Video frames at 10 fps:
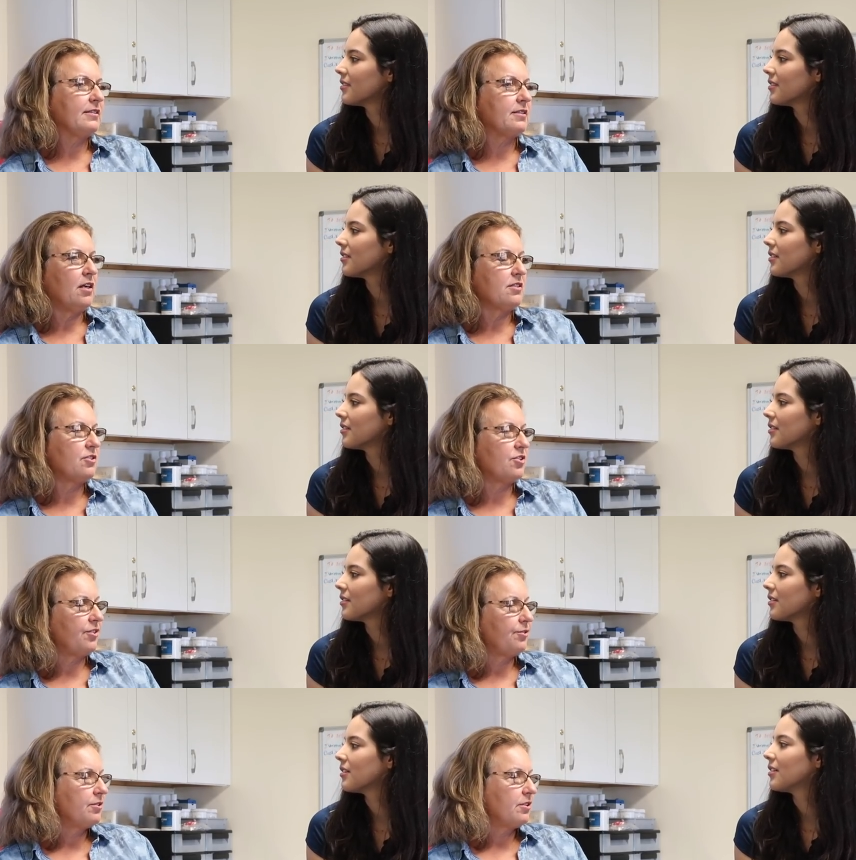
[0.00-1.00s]
Speaker 1: its
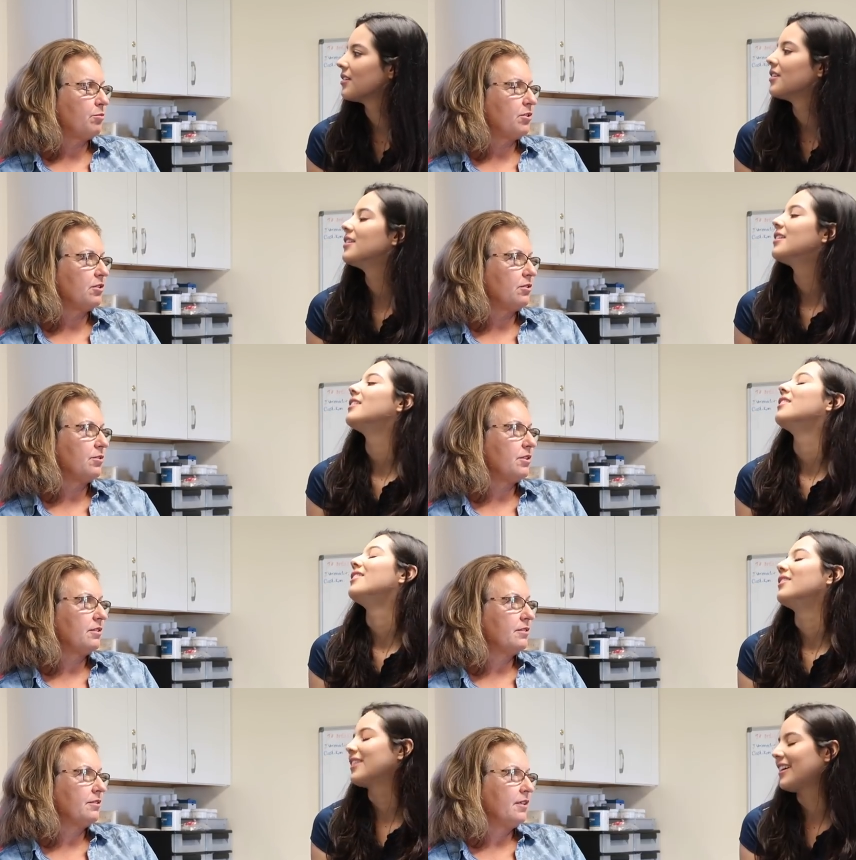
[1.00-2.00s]
oxygen through its umbilical
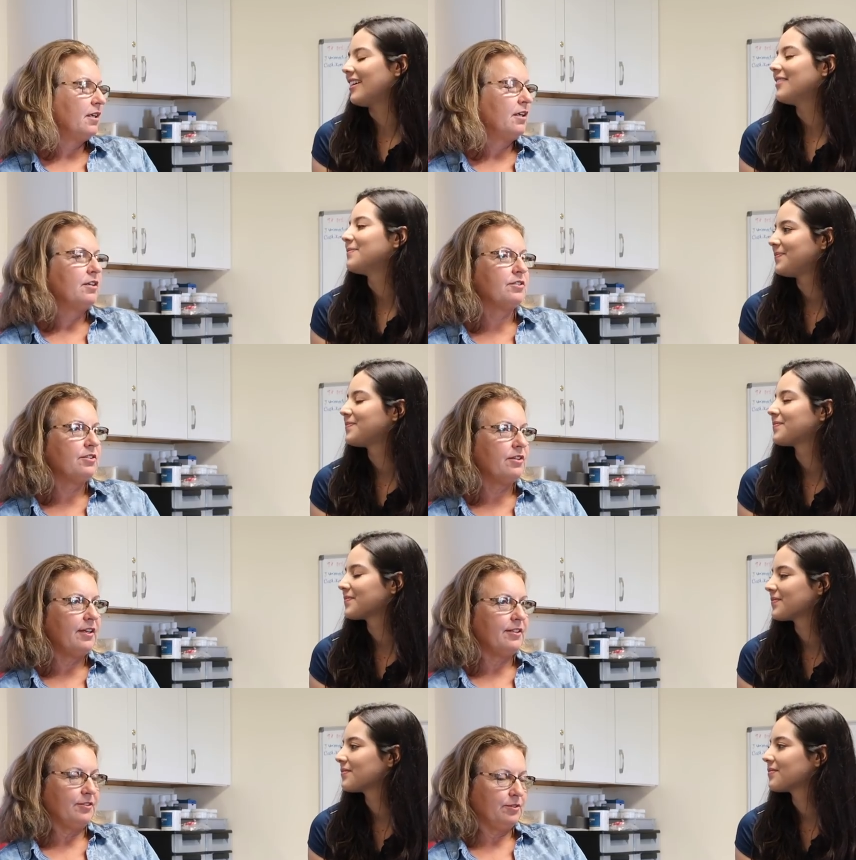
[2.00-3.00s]
cord. Okay. So you
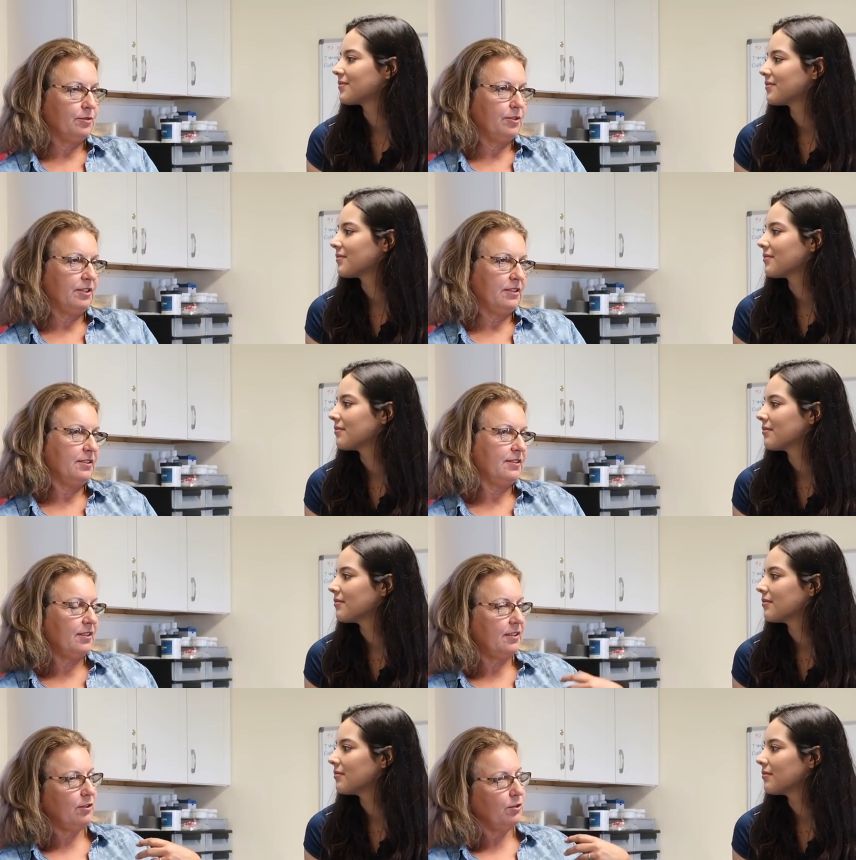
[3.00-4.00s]
don't have to worry until
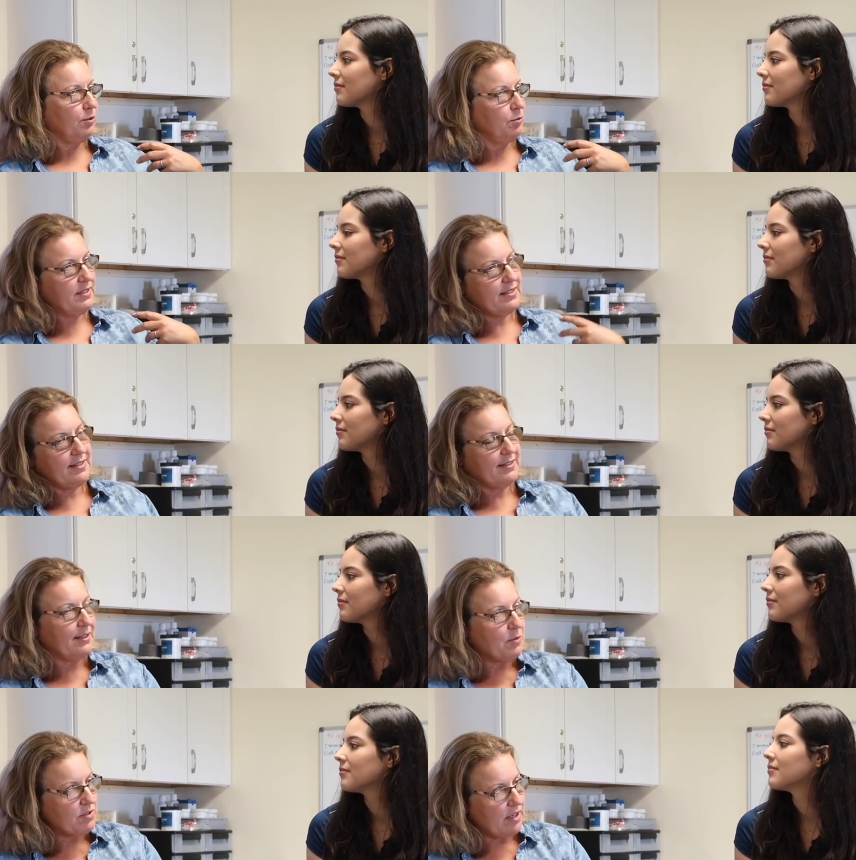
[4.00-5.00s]
the whole
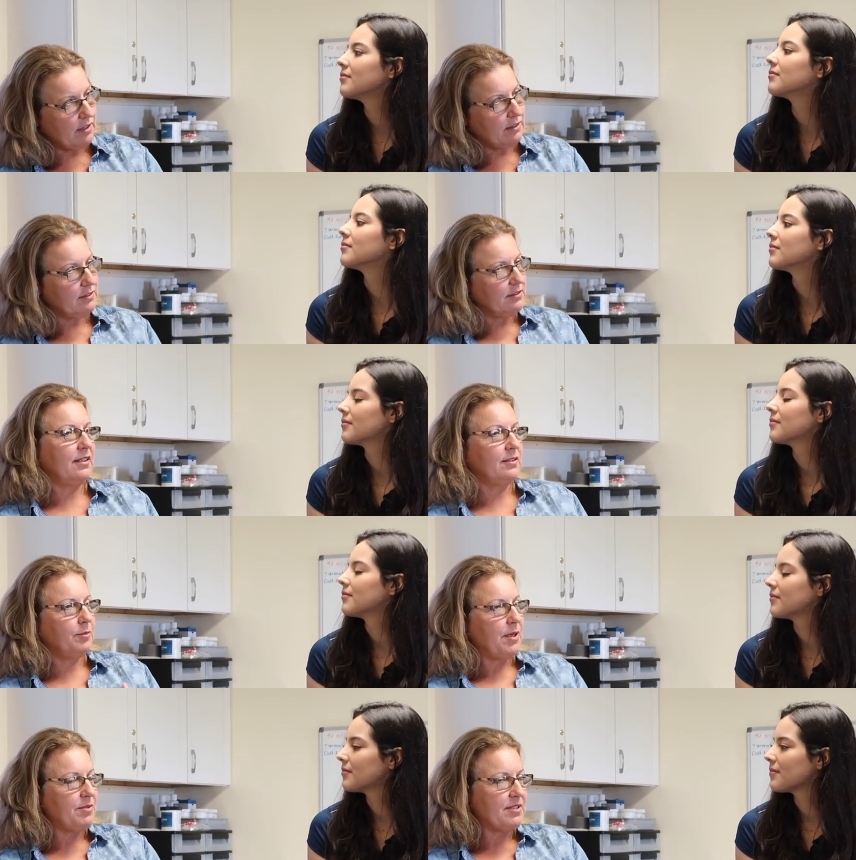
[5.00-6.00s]
placenta comes out and
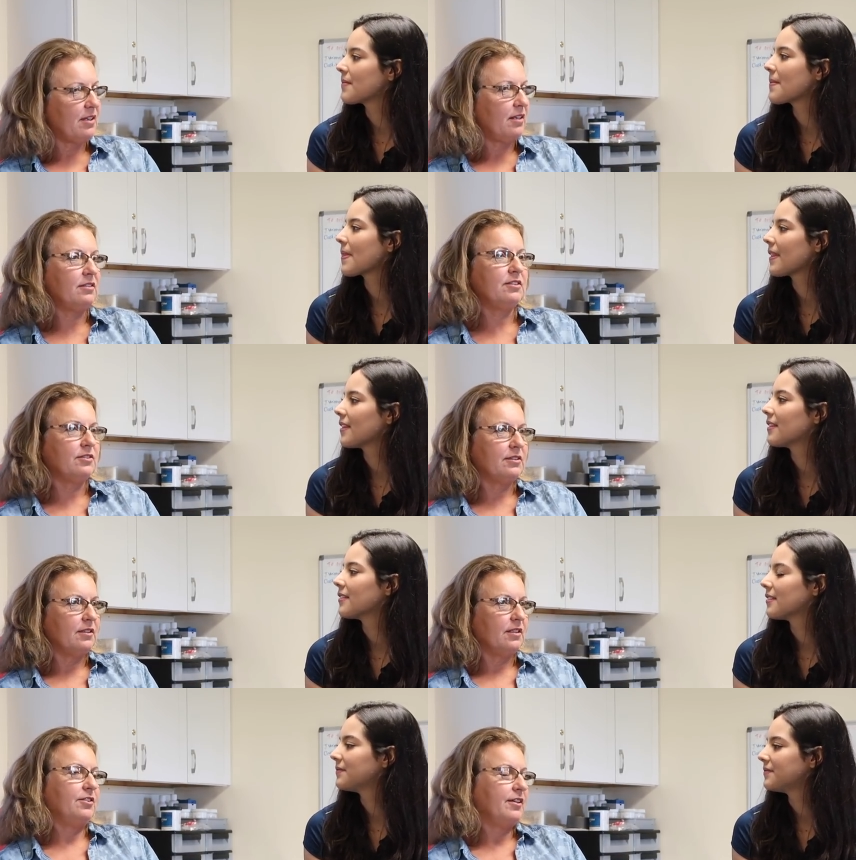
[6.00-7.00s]
the baby's out, you don't, you